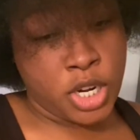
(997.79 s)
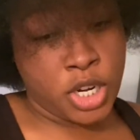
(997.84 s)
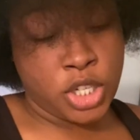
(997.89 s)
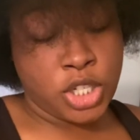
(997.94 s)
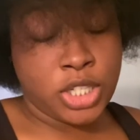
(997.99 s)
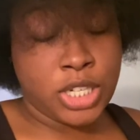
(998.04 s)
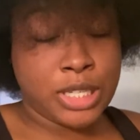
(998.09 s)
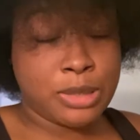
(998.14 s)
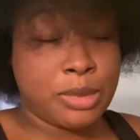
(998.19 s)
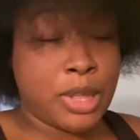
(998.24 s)
Then
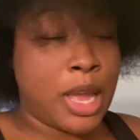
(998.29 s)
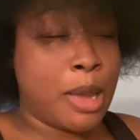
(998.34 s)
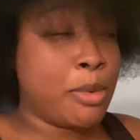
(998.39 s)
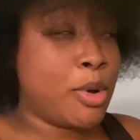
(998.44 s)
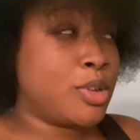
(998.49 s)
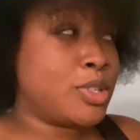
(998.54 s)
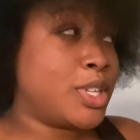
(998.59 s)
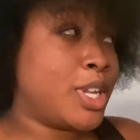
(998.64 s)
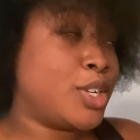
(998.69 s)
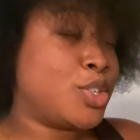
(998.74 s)
she texted me like, I'm
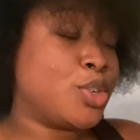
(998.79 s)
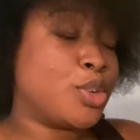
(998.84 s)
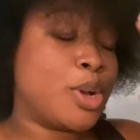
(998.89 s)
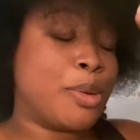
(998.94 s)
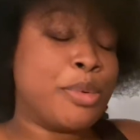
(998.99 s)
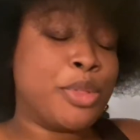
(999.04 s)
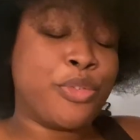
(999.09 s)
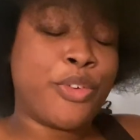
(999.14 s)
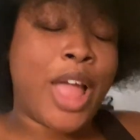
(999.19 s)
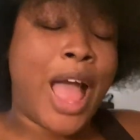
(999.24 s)
going to the hair store,
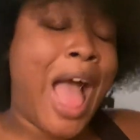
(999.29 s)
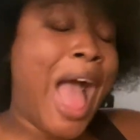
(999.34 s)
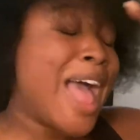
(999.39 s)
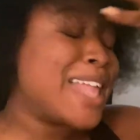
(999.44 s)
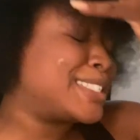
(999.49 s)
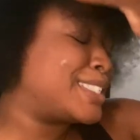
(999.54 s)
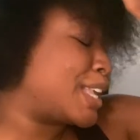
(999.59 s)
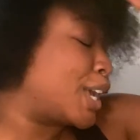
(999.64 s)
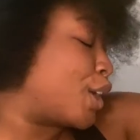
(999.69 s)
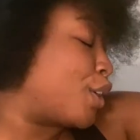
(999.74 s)
come at 3.
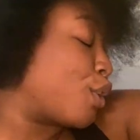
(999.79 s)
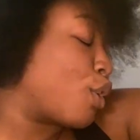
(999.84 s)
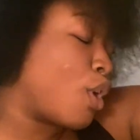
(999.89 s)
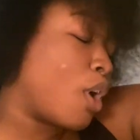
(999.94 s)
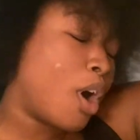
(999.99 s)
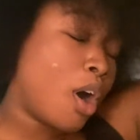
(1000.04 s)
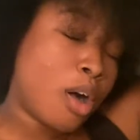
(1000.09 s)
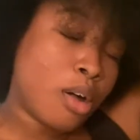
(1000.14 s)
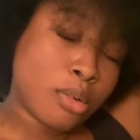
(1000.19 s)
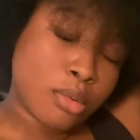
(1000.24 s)
I said,
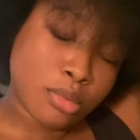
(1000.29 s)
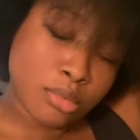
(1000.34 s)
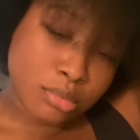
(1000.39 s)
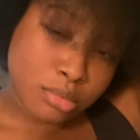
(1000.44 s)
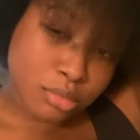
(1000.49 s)
girl.